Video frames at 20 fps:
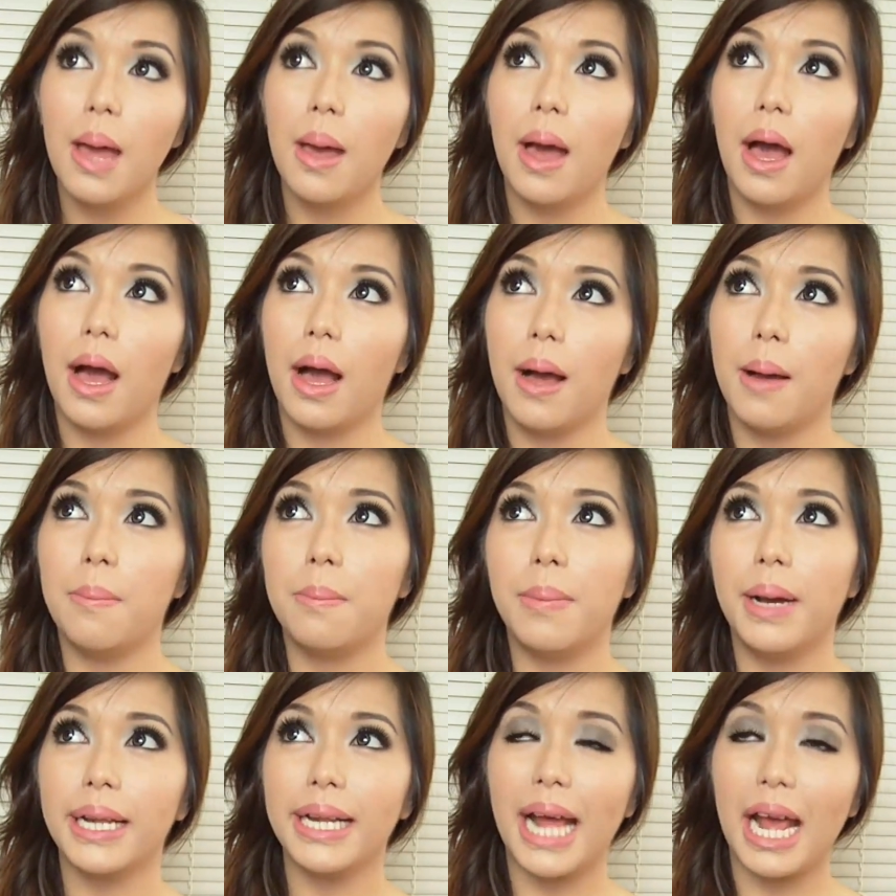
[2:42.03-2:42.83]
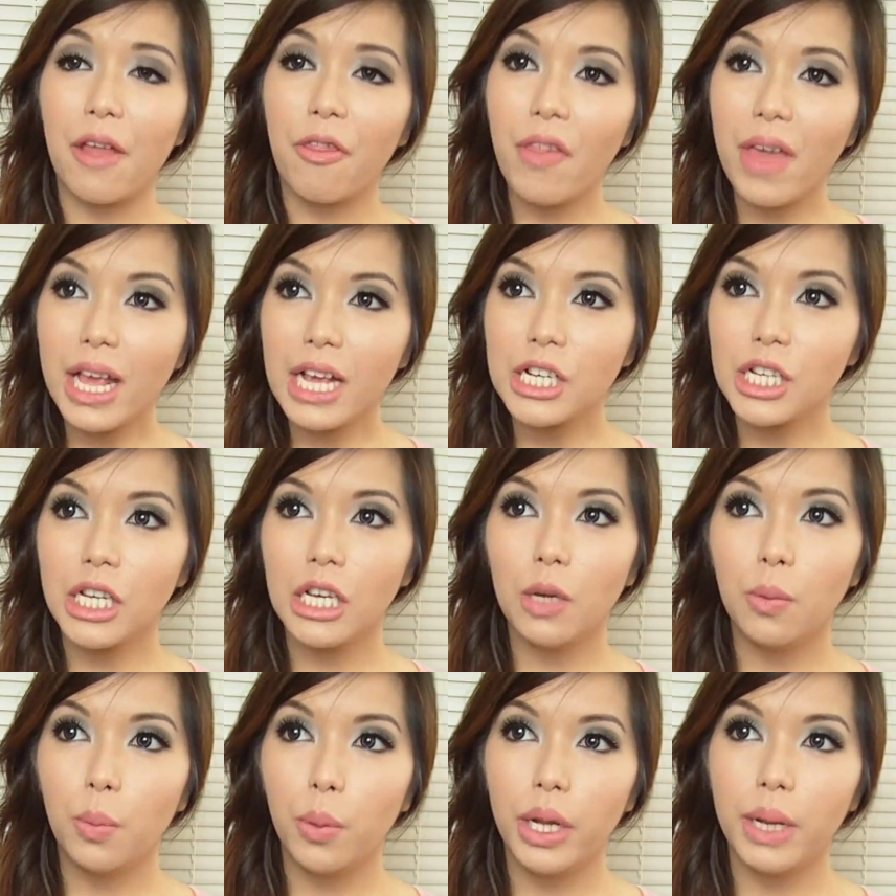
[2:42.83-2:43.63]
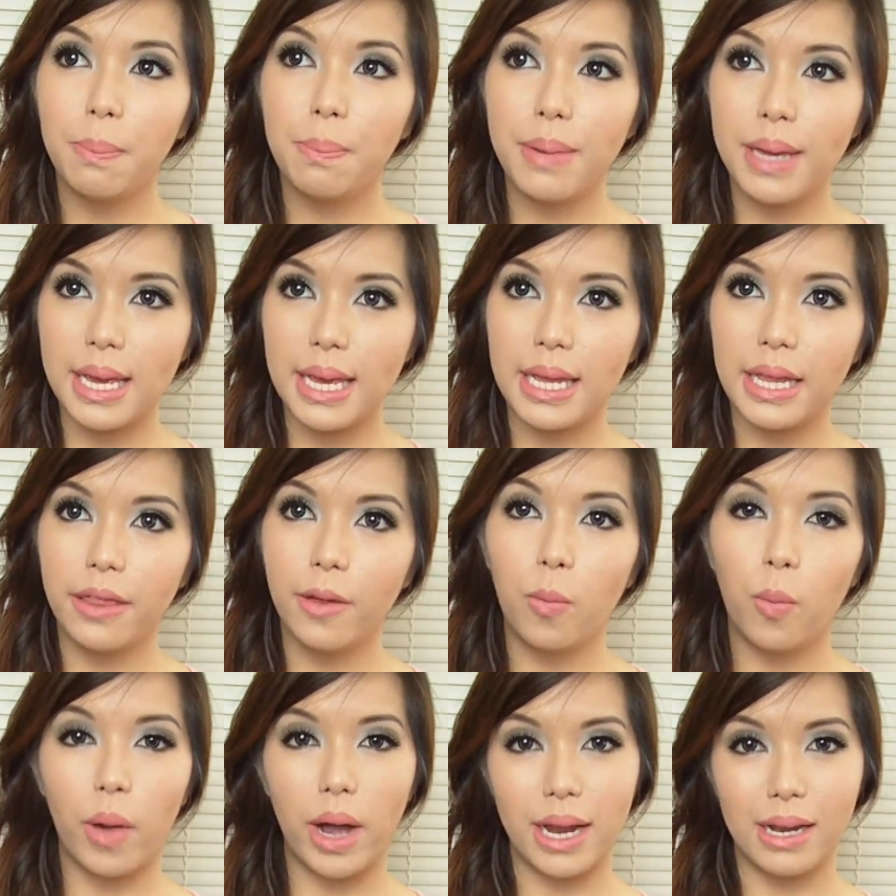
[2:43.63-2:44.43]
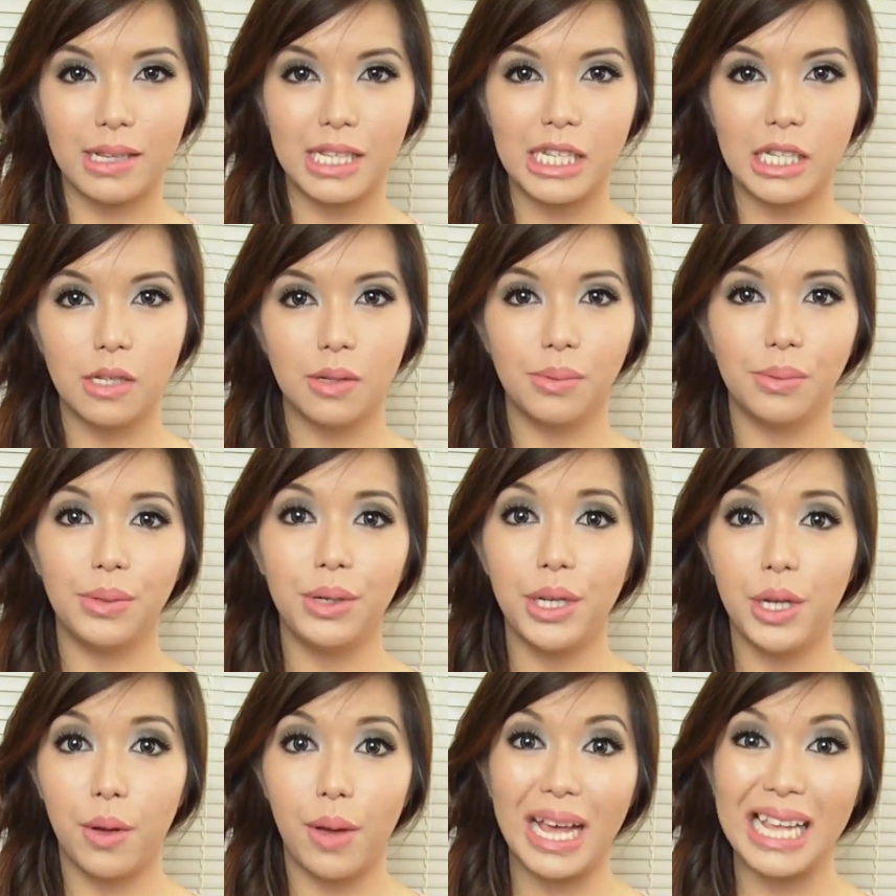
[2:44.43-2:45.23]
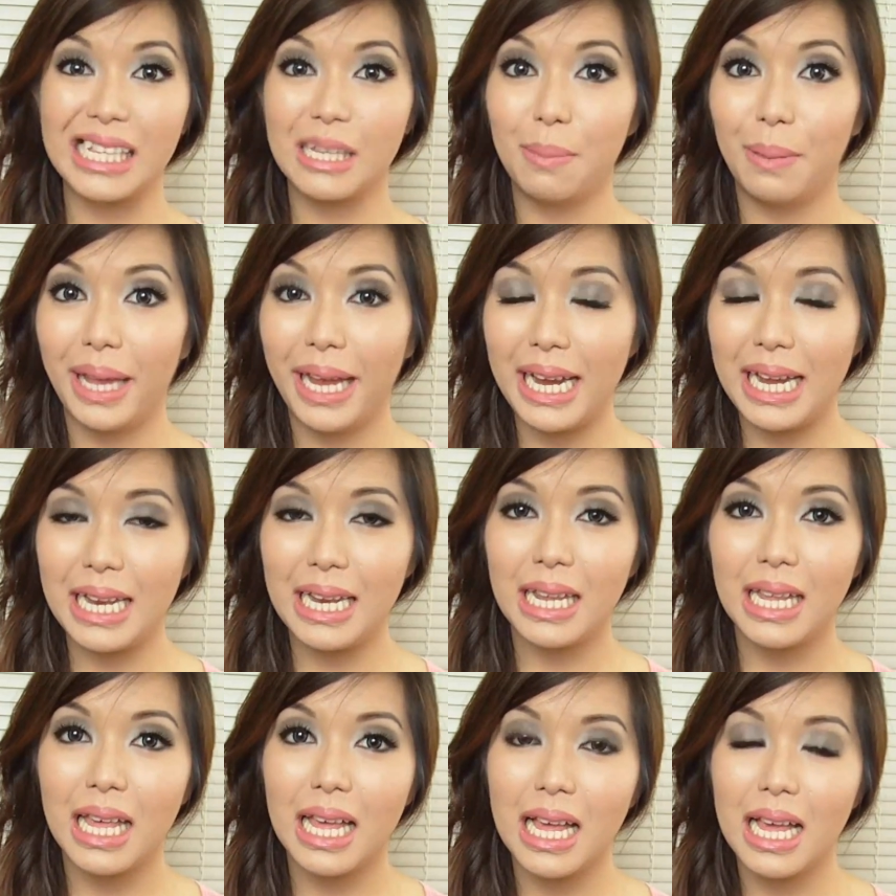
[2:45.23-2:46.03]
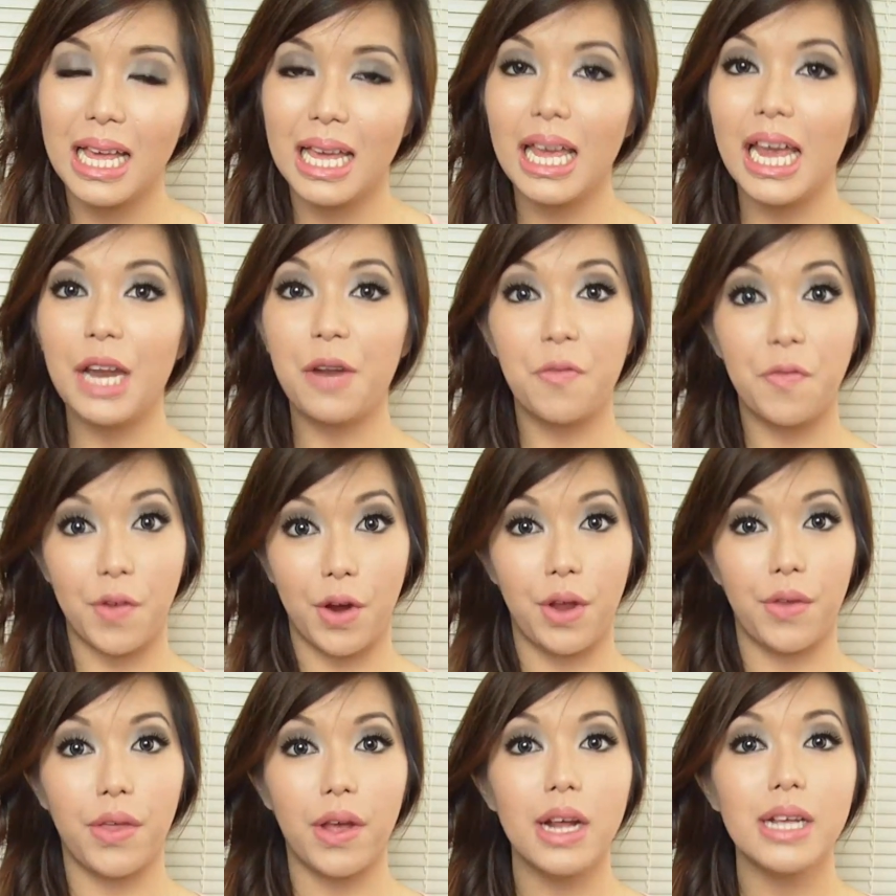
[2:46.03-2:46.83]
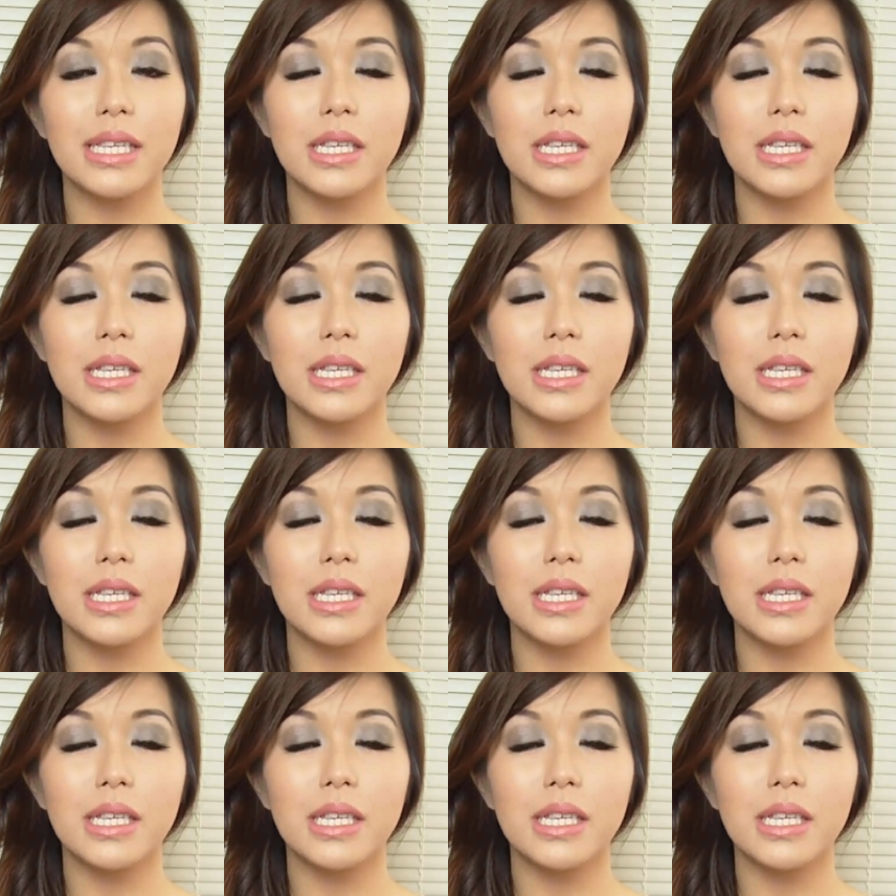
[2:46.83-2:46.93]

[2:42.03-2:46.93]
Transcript: But I think she would be the one to explain it further.